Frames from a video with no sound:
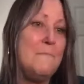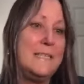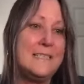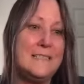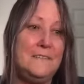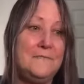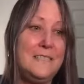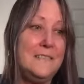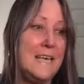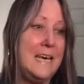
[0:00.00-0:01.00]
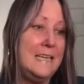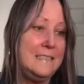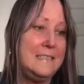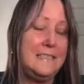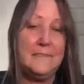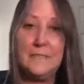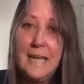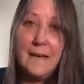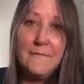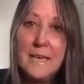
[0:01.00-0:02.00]
myself feel that. I didn't even
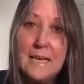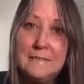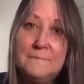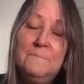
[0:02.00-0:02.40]
have that.